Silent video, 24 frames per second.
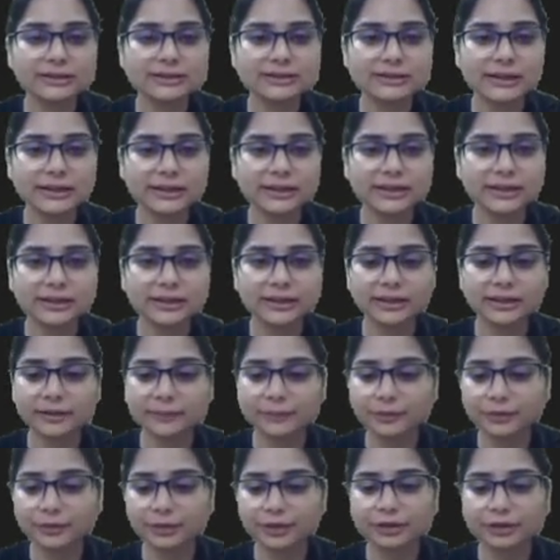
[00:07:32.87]
and here I'm
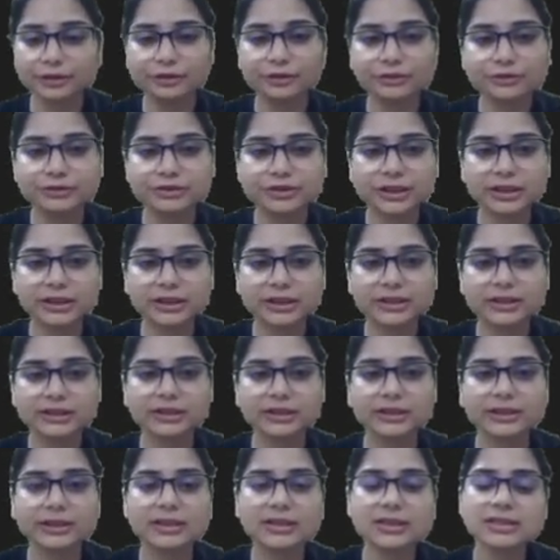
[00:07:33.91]
going to check it
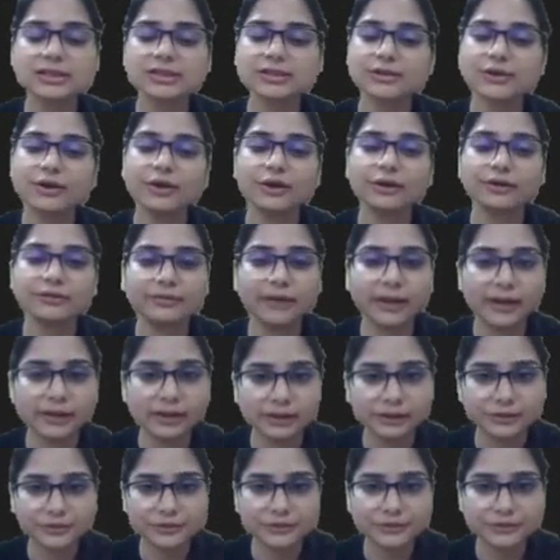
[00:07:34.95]
against odd
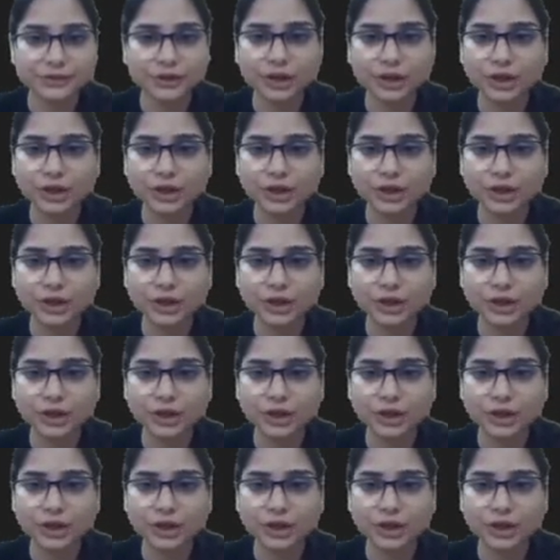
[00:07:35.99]
values.